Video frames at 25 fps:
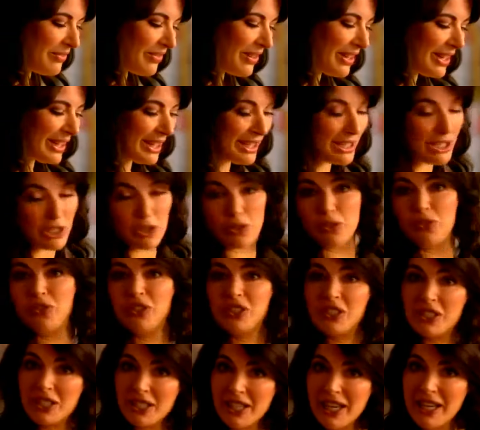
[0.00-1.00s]
very
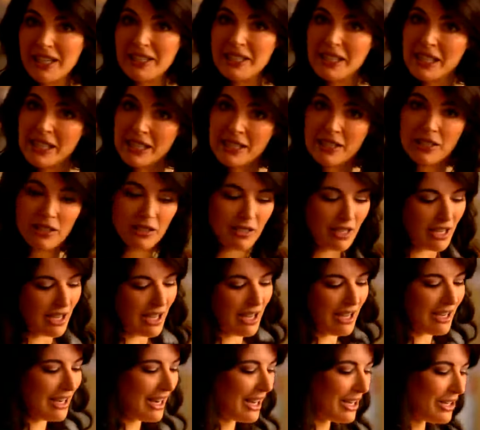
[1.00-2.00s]
sophisticated,
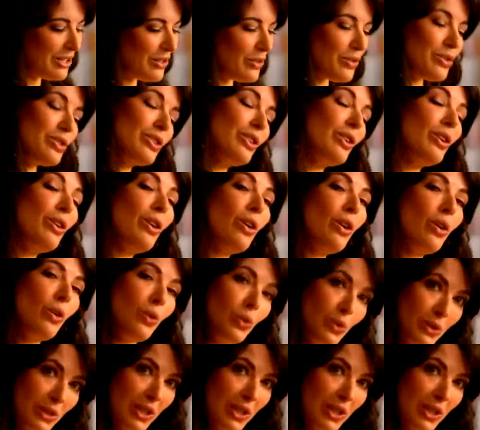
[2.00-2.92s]
and I use all